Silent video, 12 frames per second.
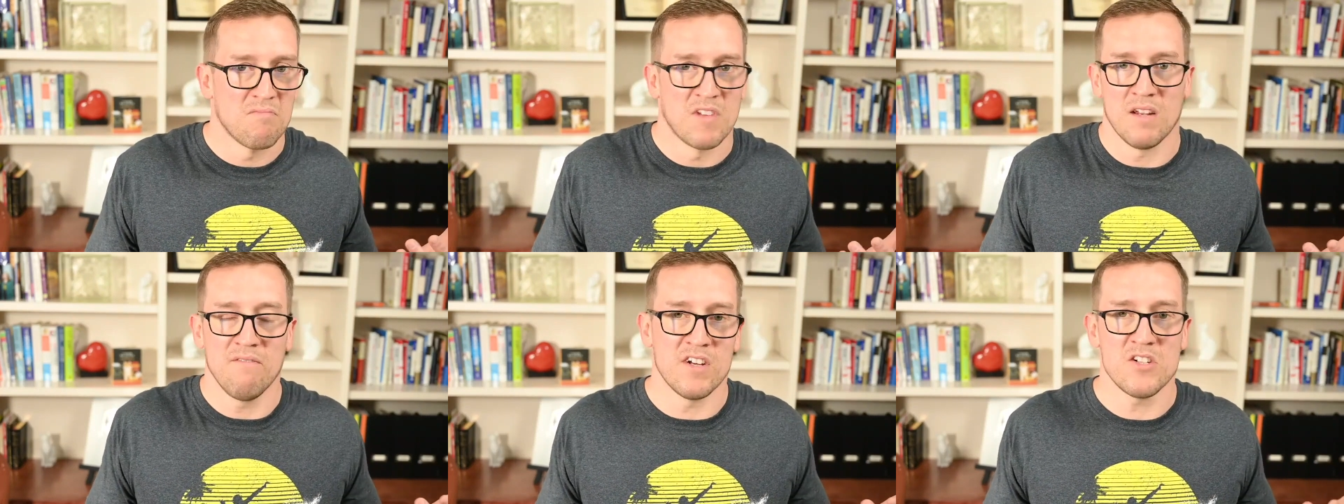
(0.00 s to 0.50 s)

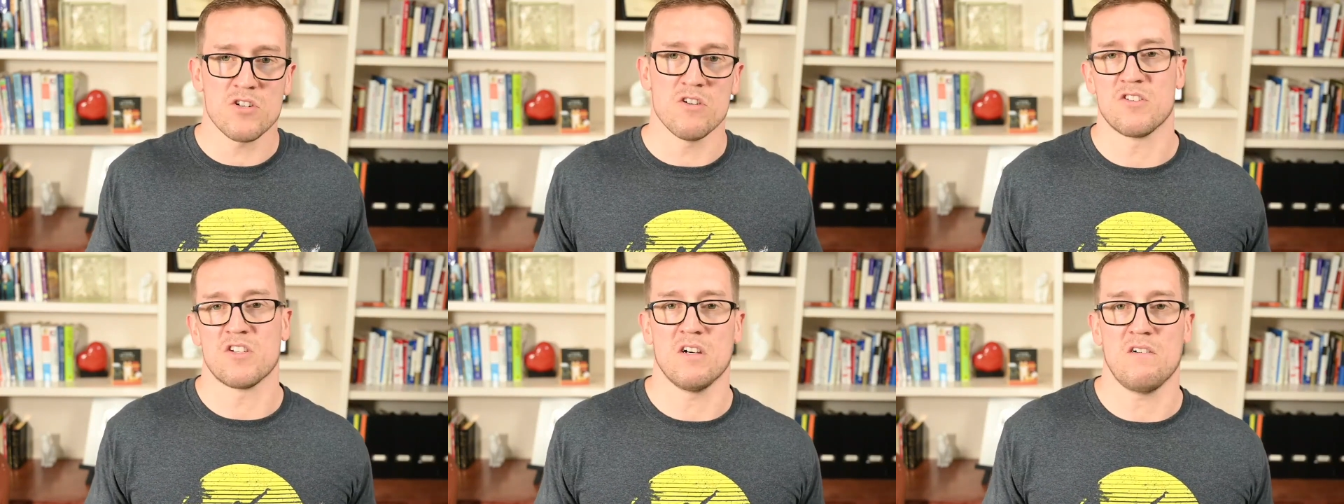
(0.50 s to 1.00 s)
convince
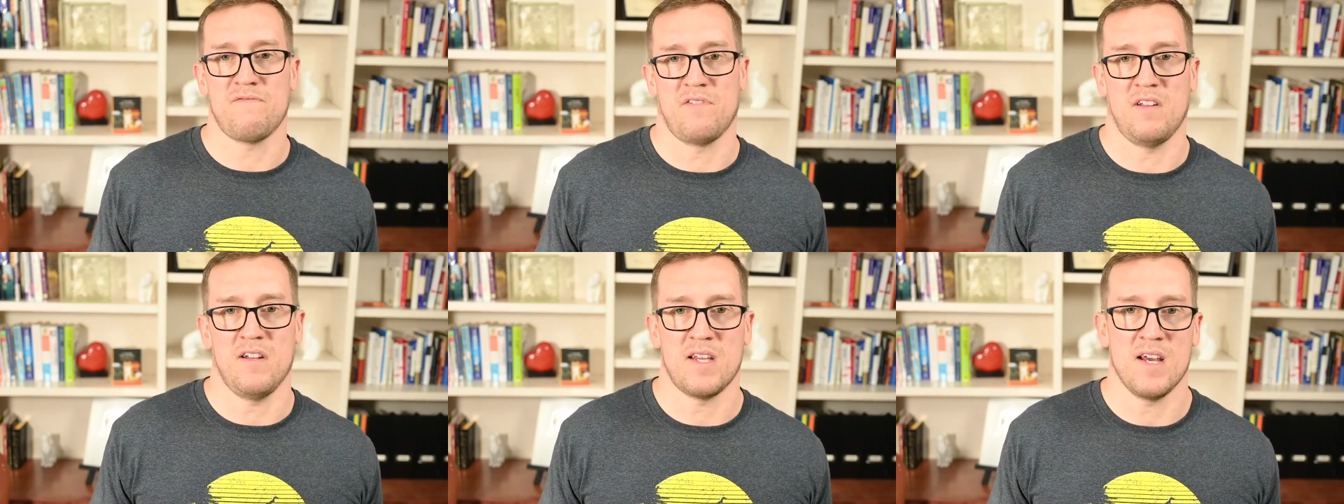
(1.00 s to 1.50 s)
yourself
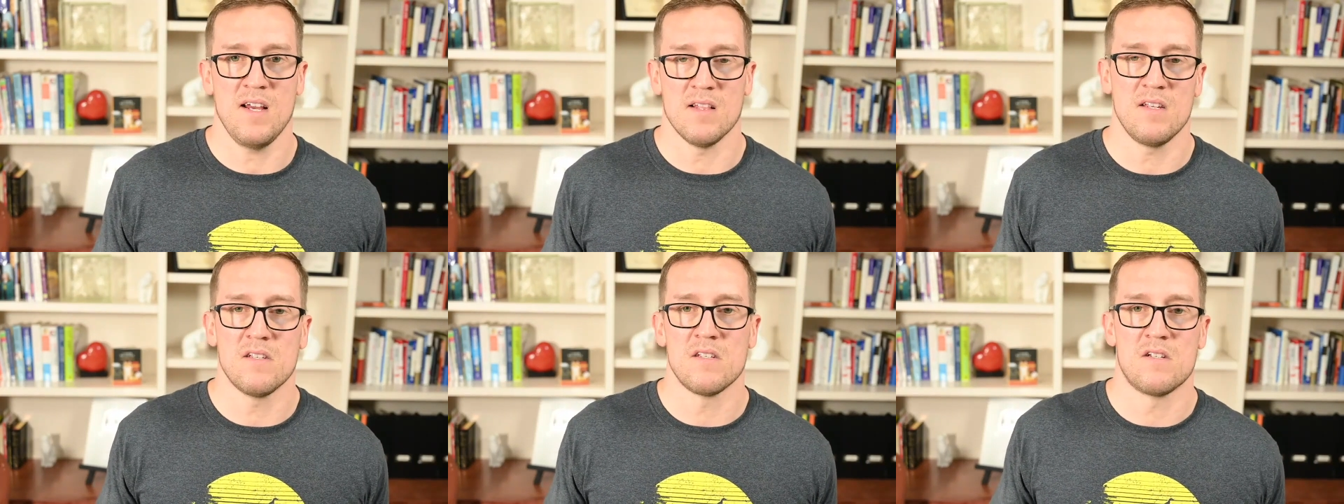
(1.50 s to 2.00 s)
like, hey,
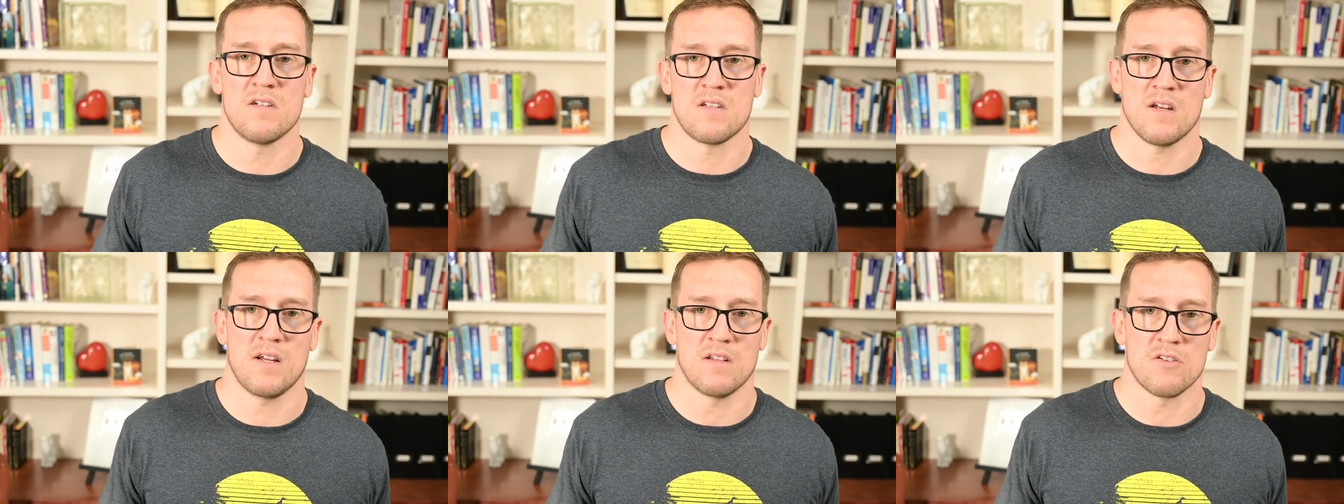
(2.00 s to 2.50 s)
this is
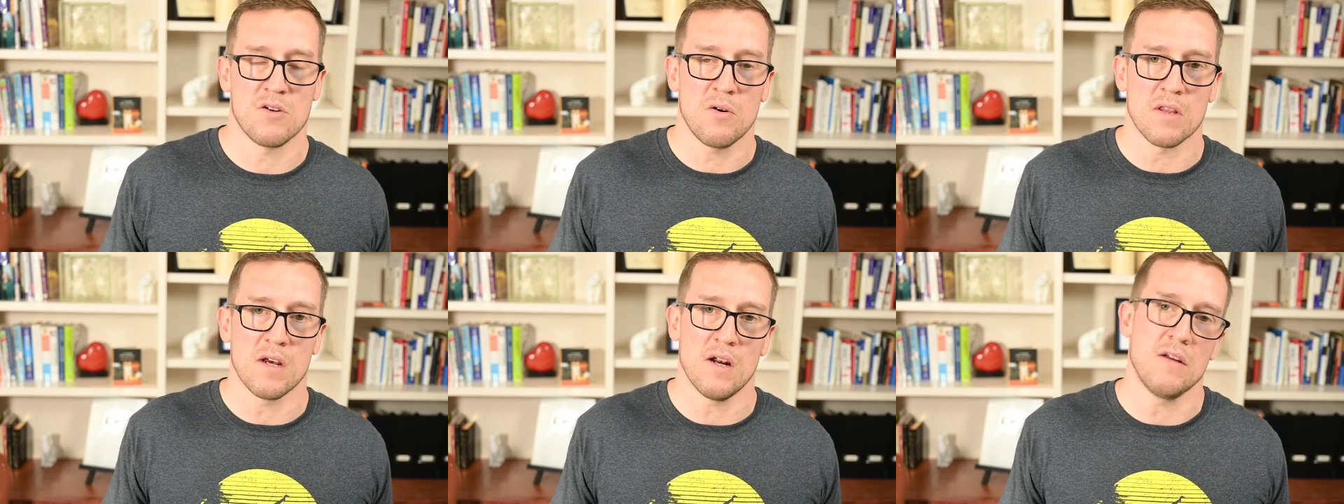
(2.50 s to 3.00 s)
just like the
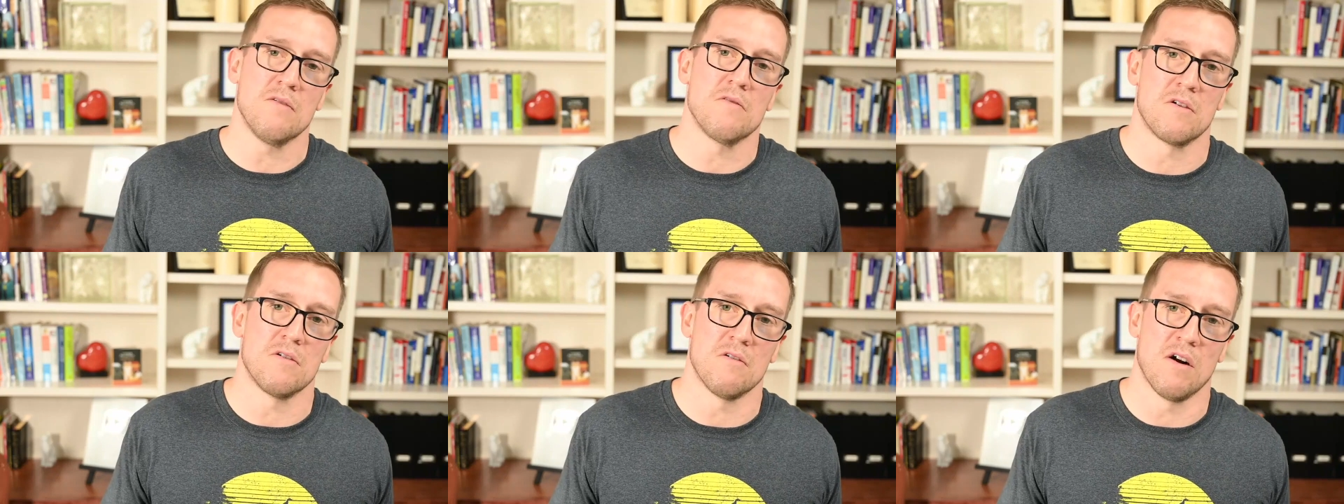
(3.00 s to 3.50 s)
soda that I
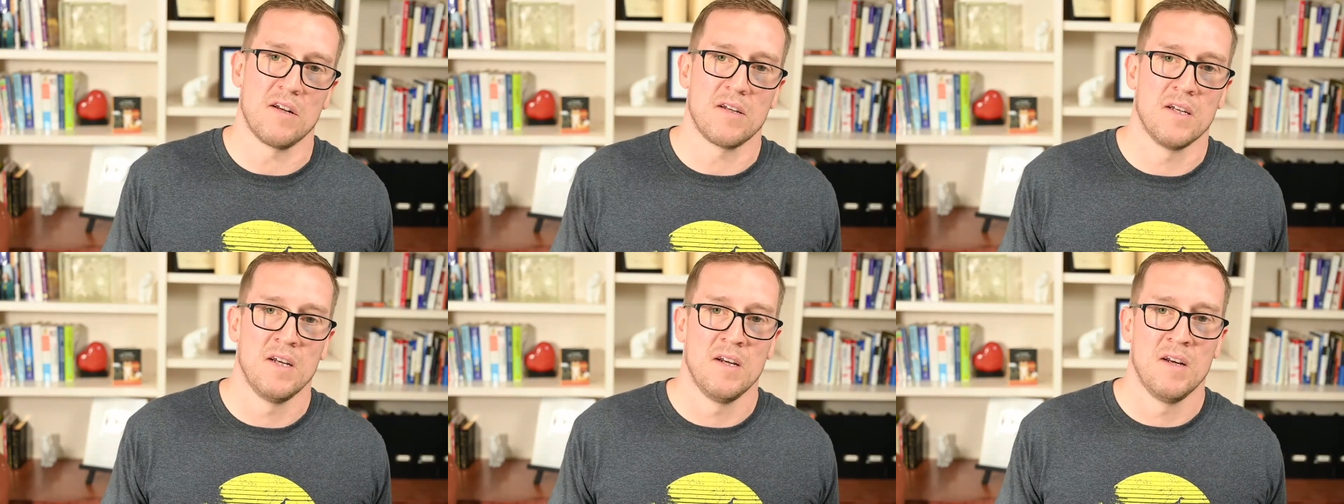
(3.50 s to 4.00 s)
used to drink.